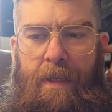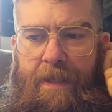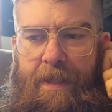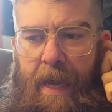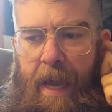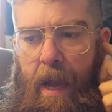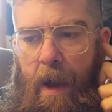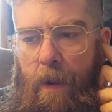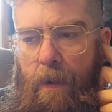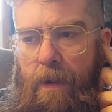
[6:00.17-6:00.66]

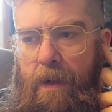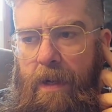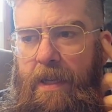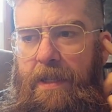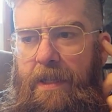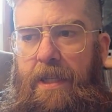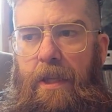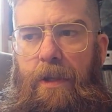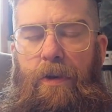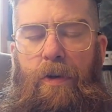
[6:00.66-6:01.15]
sound
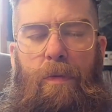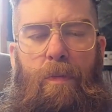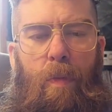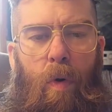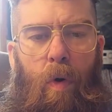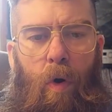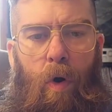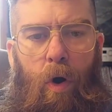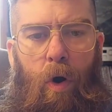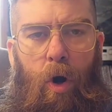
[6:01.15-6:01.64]
is a little
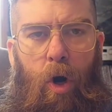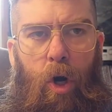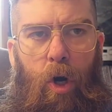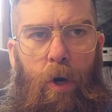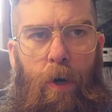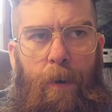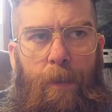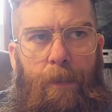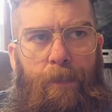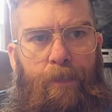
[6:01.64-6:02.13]

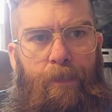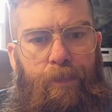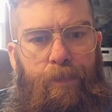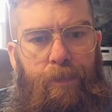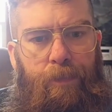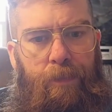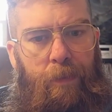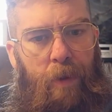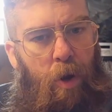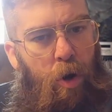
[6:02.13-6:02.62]
more
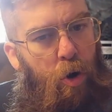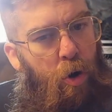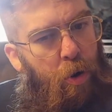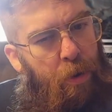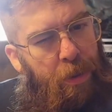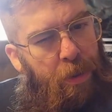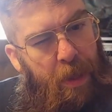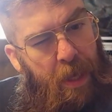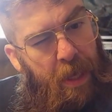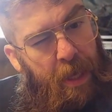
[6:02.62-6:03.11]

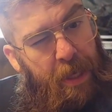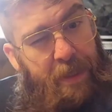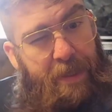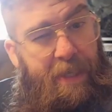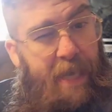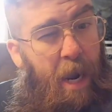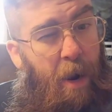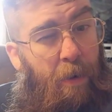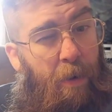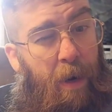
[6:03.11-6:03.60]
earthy
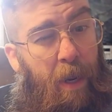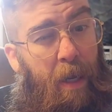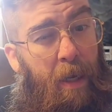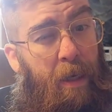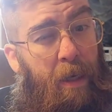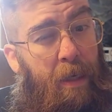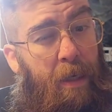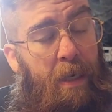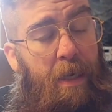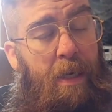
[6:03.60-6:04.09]

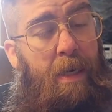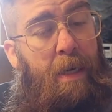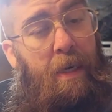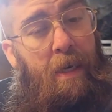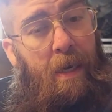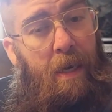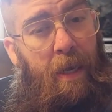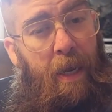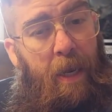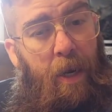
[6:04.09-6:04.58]
sounding,
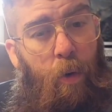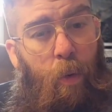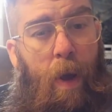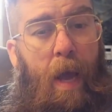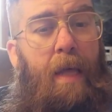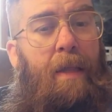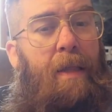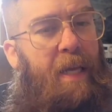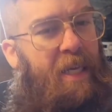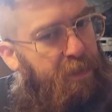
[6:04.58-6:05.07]
in a
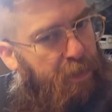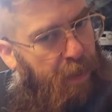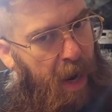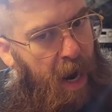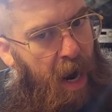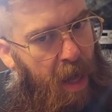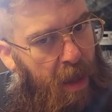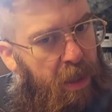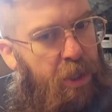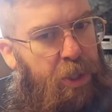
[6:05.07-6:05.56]
way, less
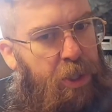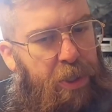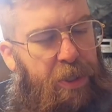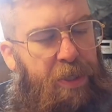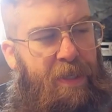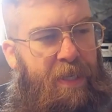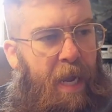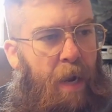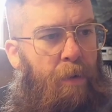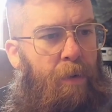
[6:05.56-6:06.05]
polished
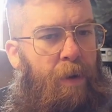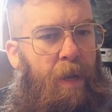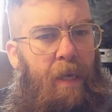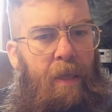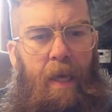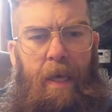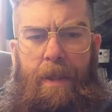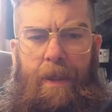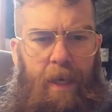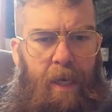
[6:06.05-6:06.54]
sounding.
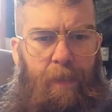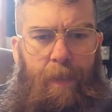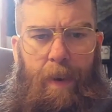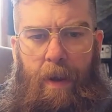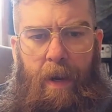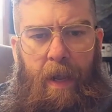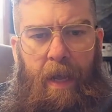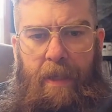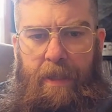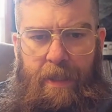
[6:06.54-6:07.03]
Like, think
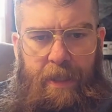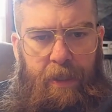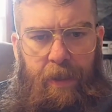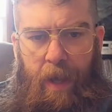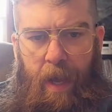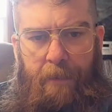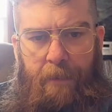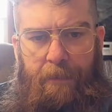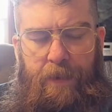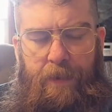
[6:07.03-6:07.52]
about
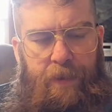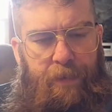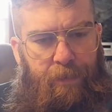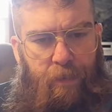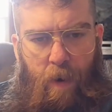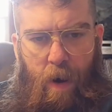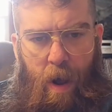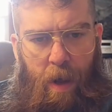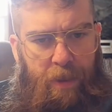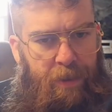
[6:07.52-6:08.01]
Enslaved's
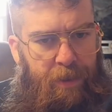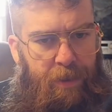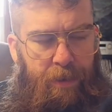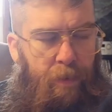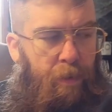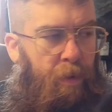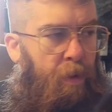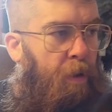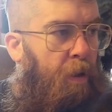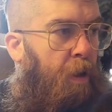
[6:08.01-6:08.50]
Frost
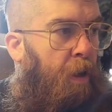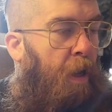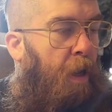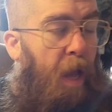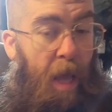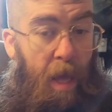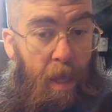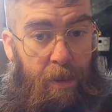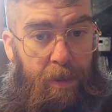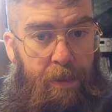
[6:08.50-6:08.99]
or
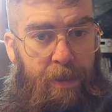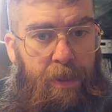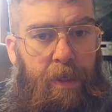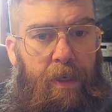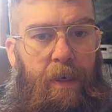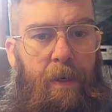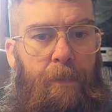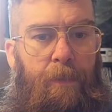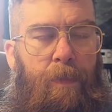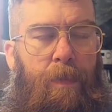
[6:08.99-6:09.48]
Elt.
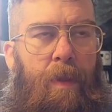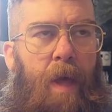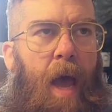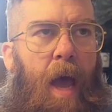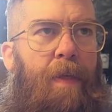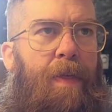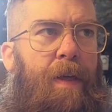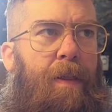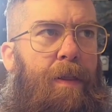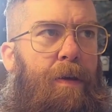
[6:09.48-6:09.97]

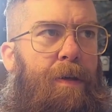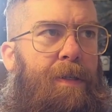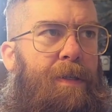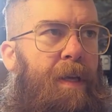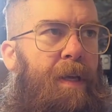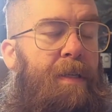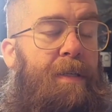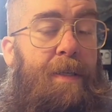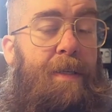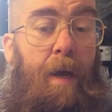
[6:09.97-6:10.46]
I think those
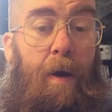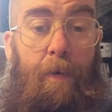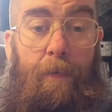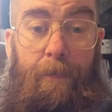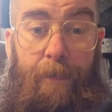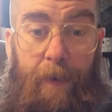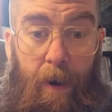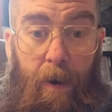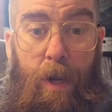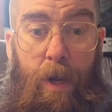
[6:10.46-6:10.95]
things
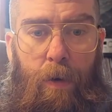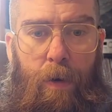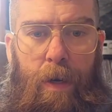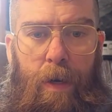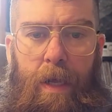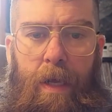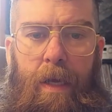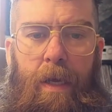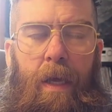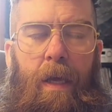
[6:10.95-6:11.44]
sound very
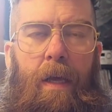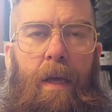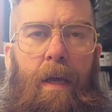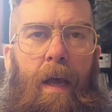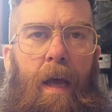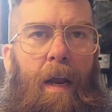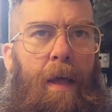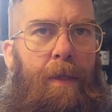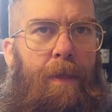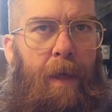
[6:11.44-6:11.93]
unique,
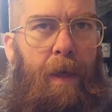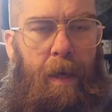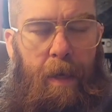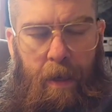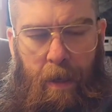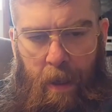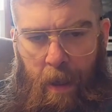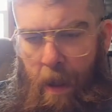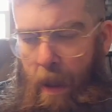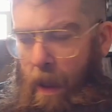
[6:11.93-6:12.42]
and I think
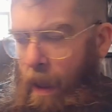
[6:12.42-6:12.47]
